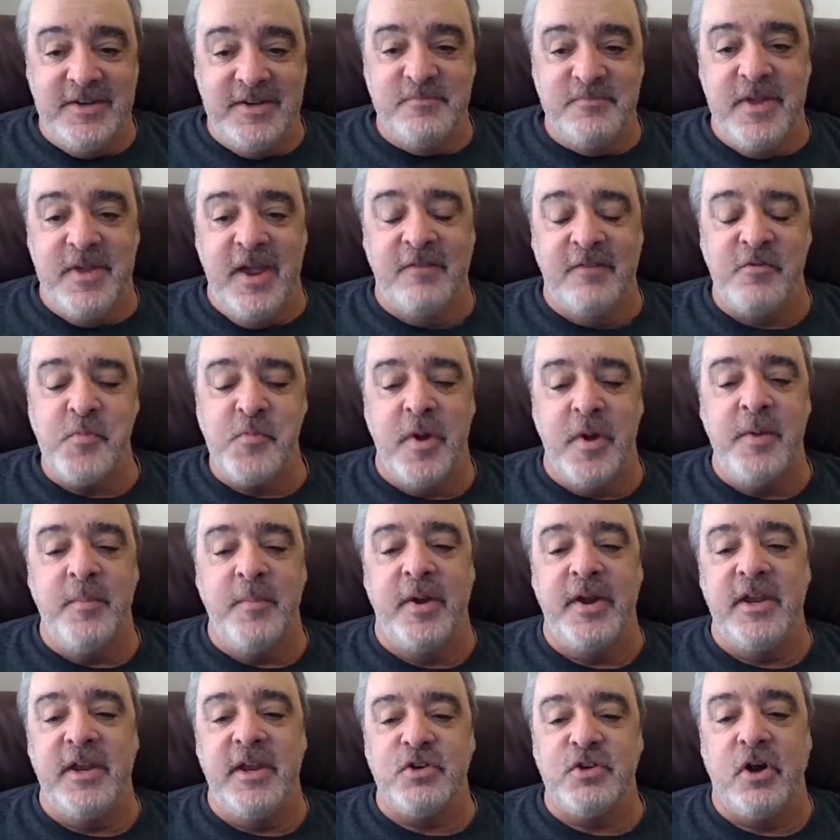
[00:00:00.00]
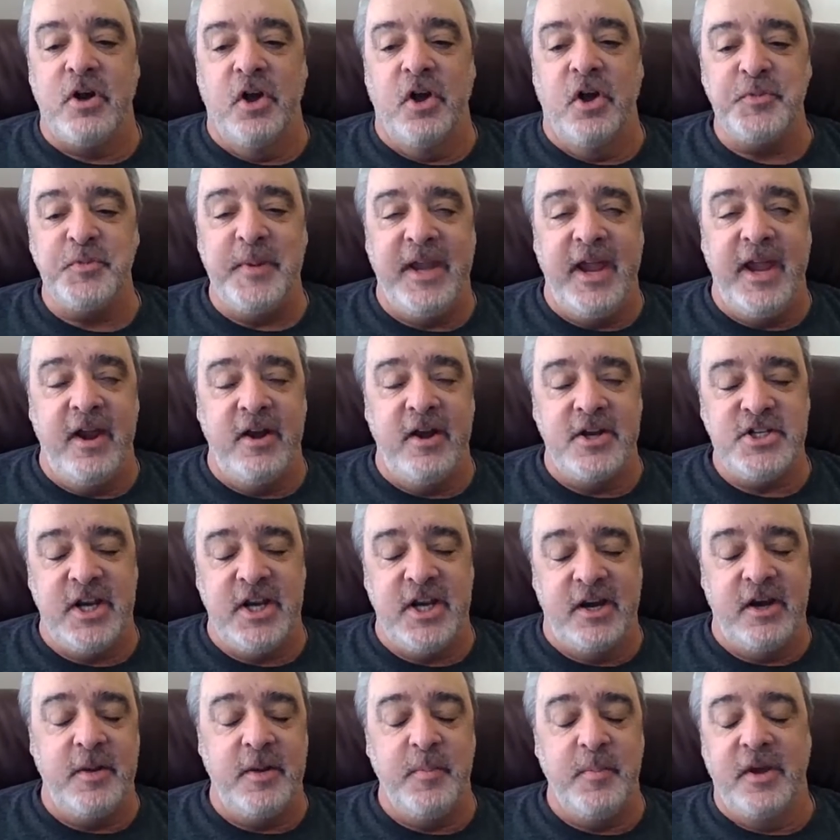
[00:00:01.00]
everybody in my district calls me Gary
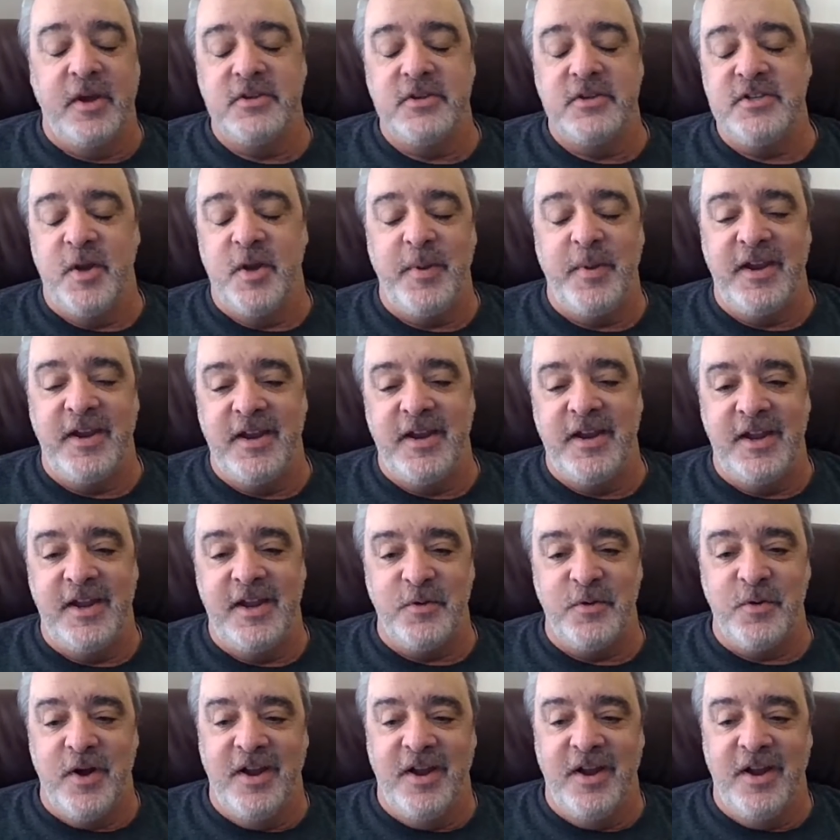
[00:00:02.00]
Jerry because nobody can get it right.